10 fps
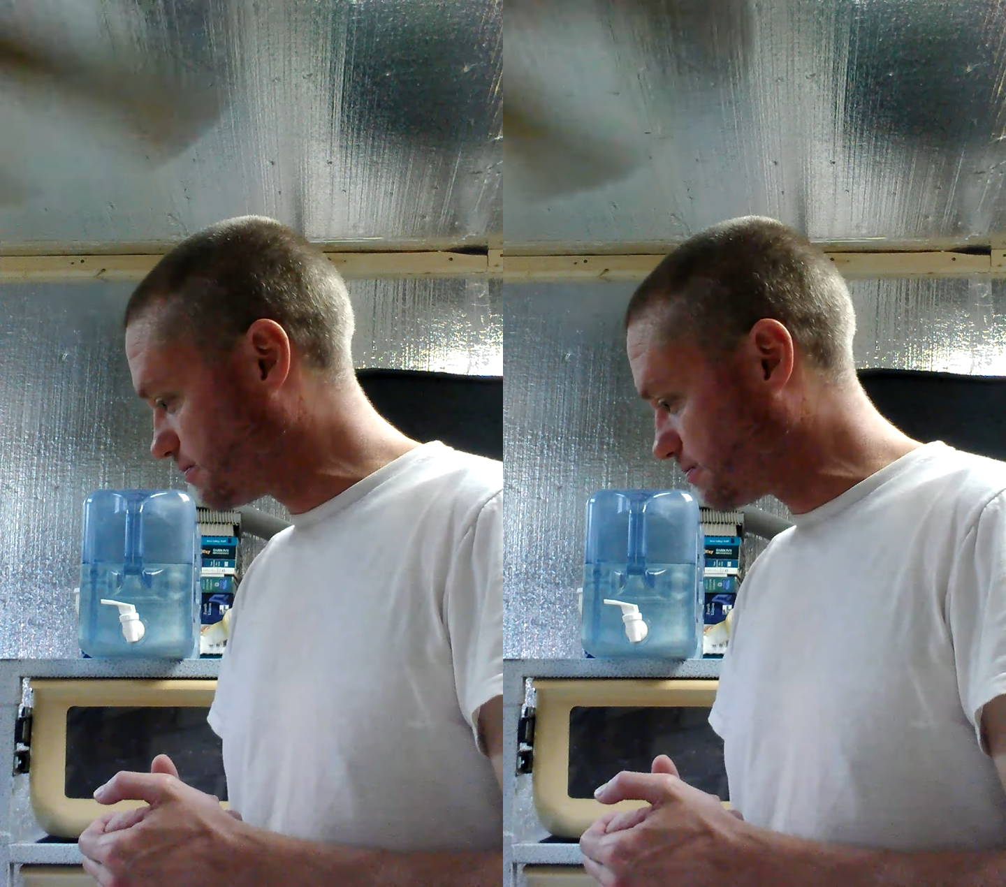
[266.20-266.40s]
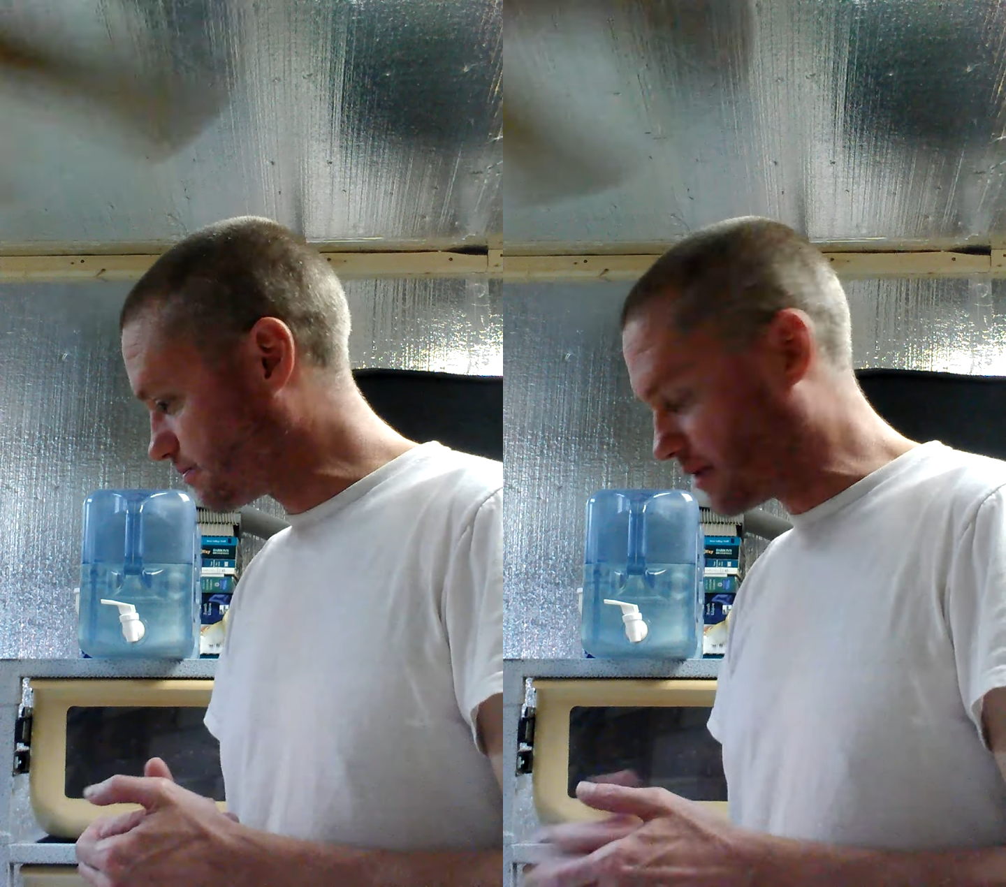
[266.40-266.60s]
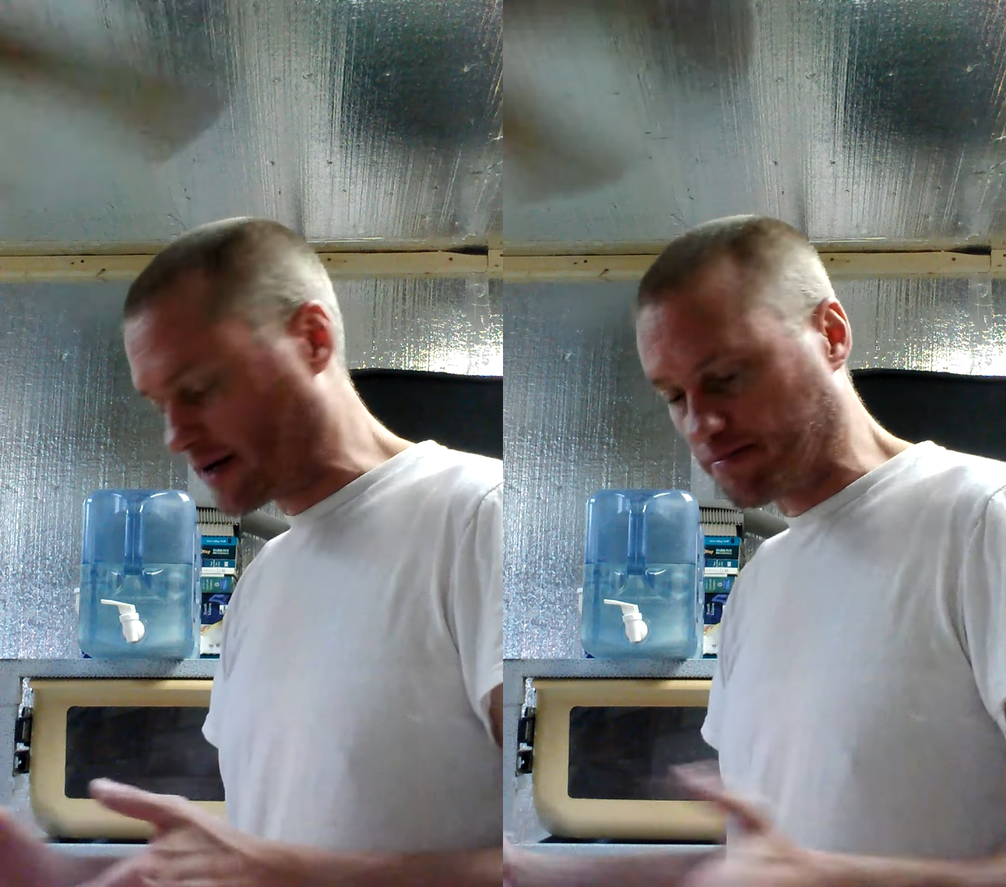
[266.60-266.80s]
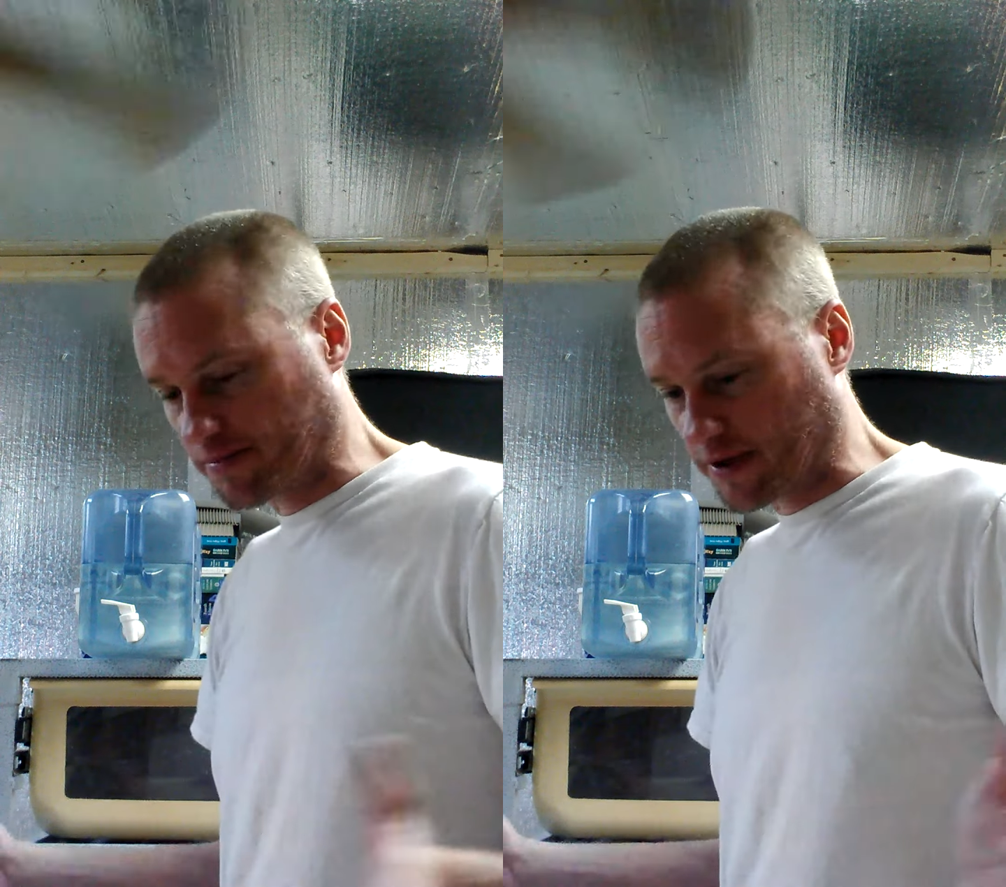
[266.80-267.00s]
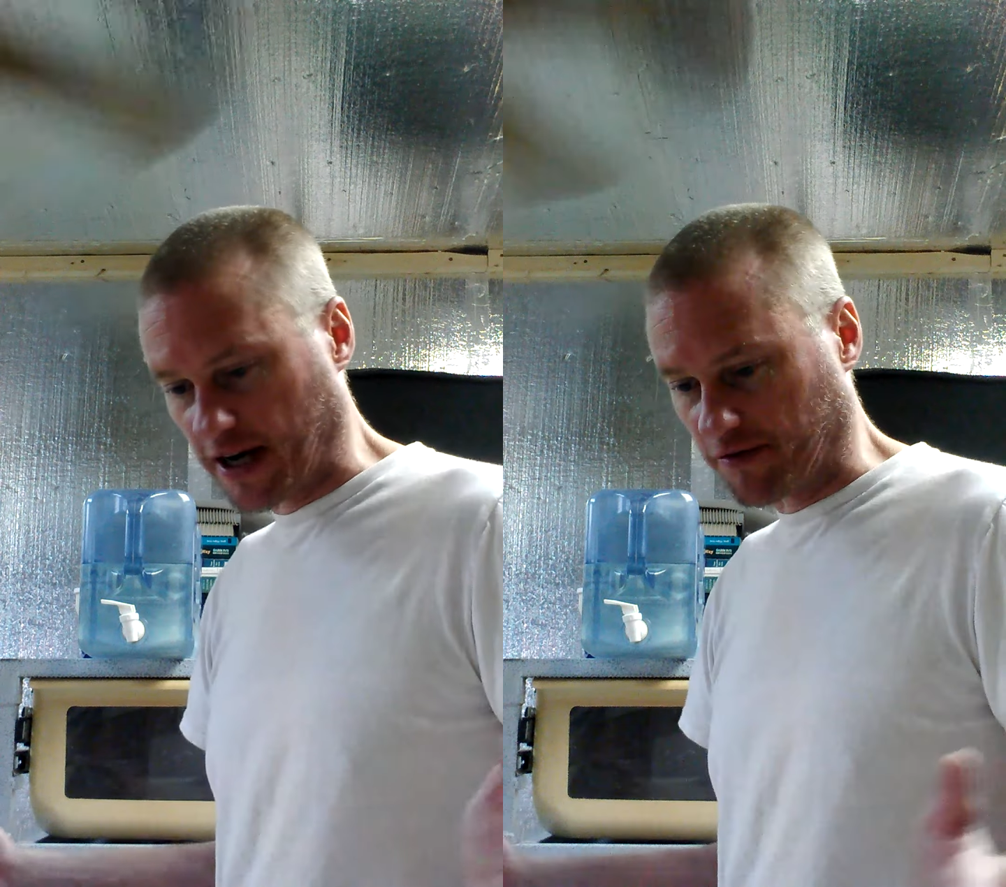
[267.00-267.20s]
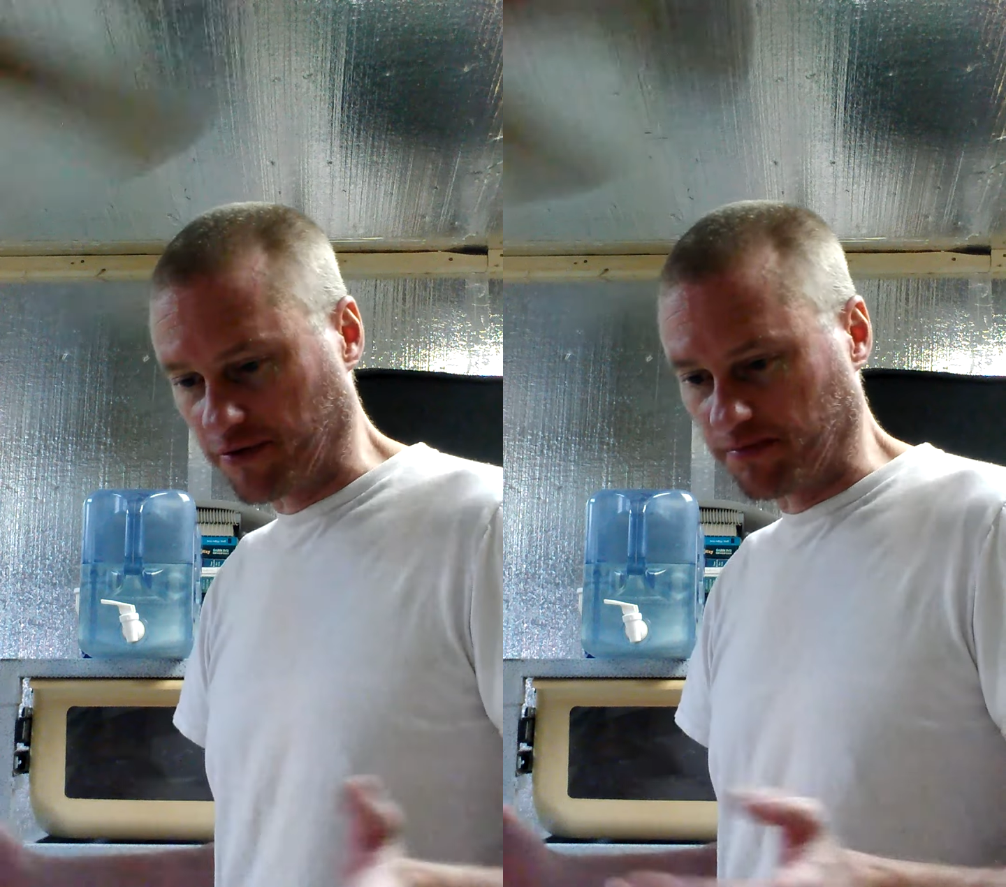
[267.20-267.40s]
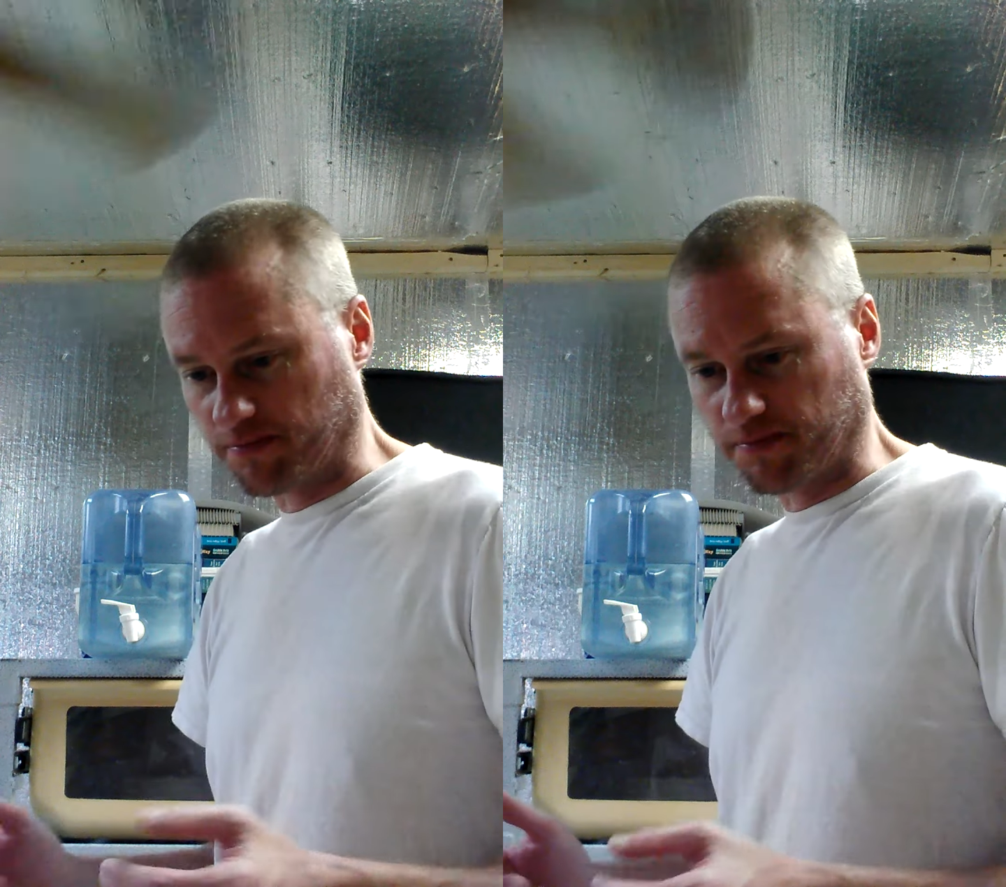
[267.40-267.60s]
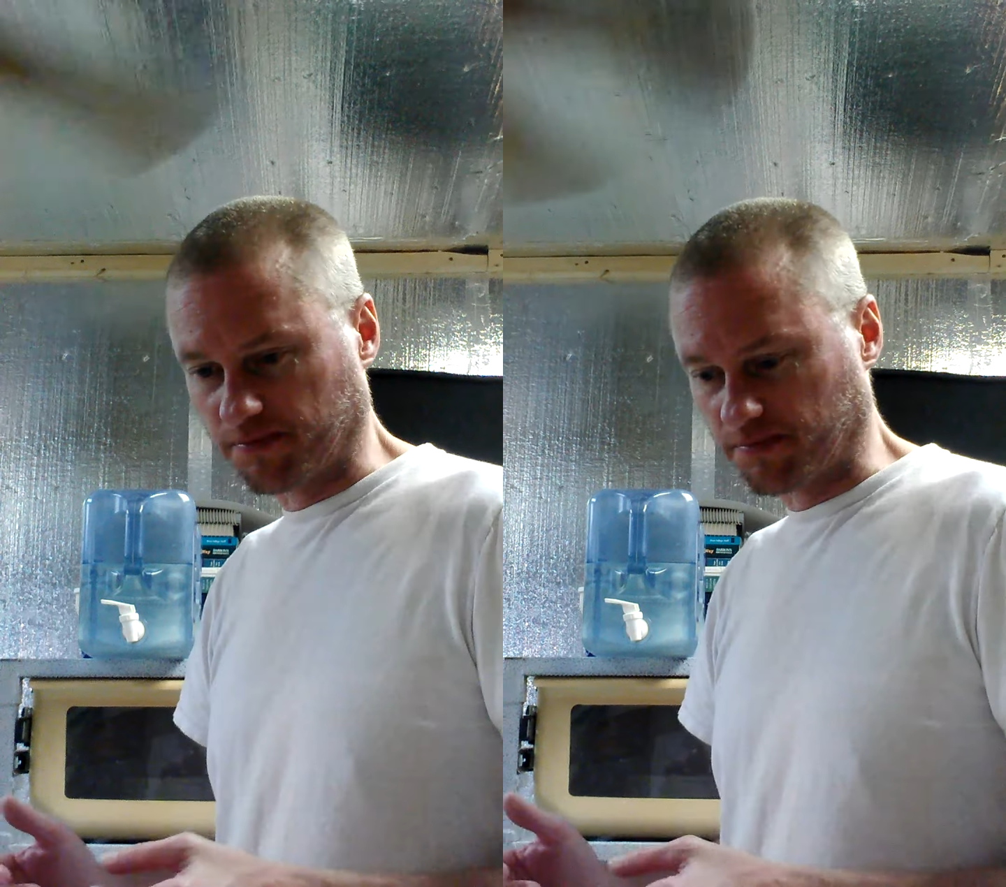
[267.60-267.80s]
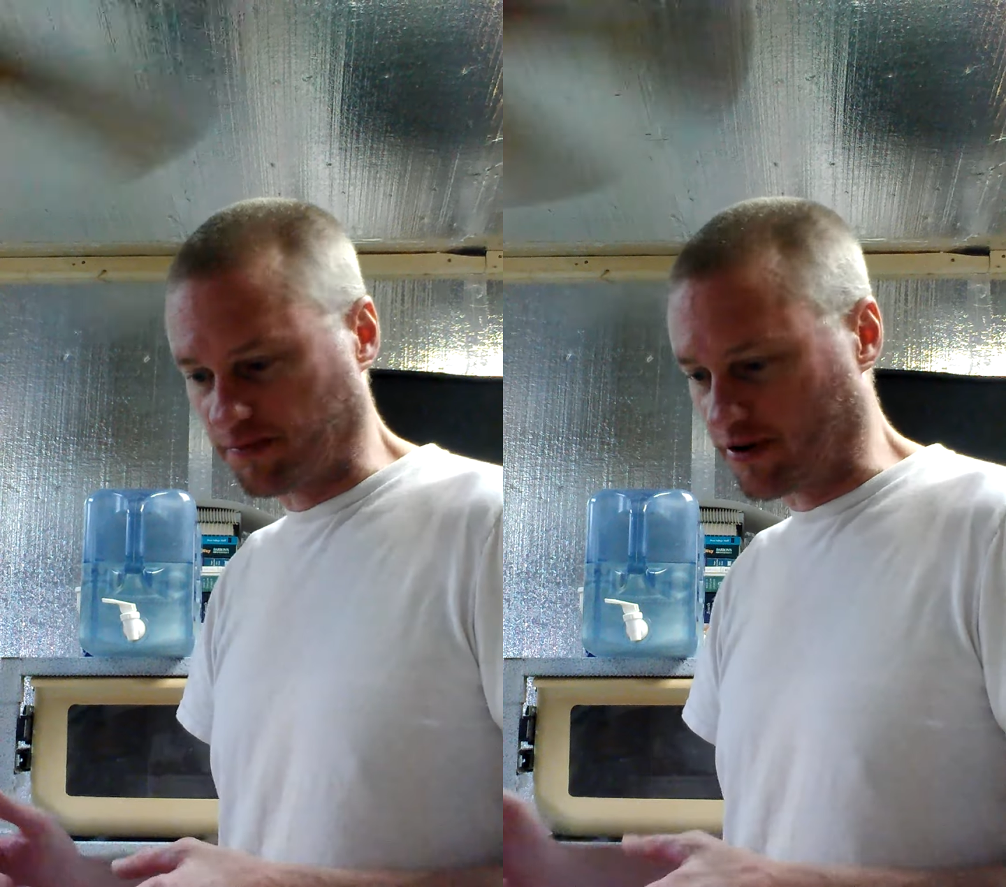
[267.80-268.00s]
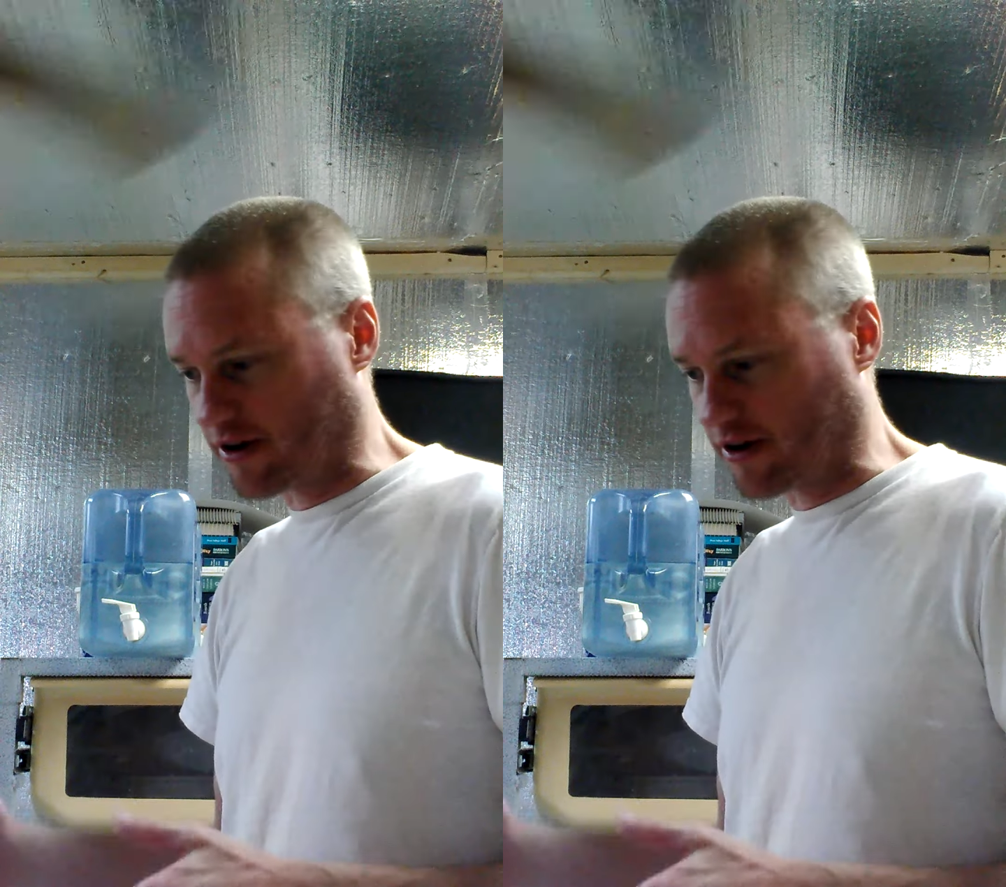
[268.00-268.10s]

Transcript: I have very